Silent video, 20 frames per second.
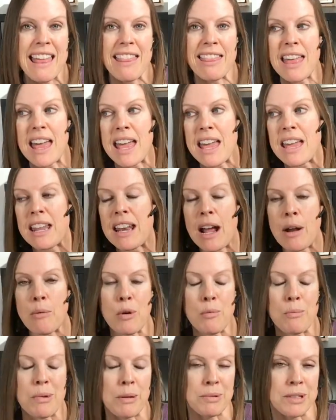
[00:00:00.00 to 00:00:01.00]
then I
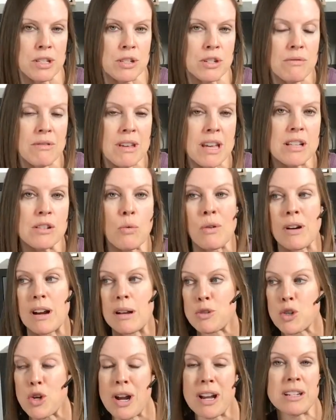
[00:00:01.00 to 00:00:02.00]
won't be able to do this, or
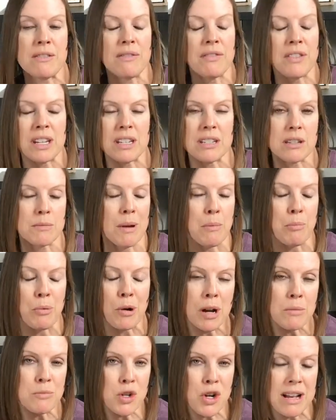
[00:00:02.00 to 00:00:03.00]
I'm trying to fit into my
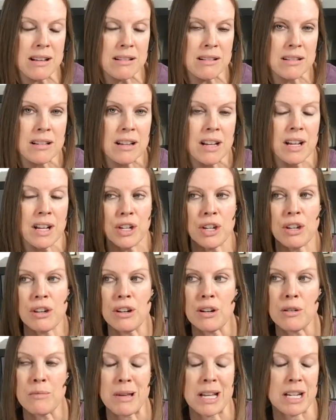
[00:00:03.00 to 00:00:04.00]
prom dress you know,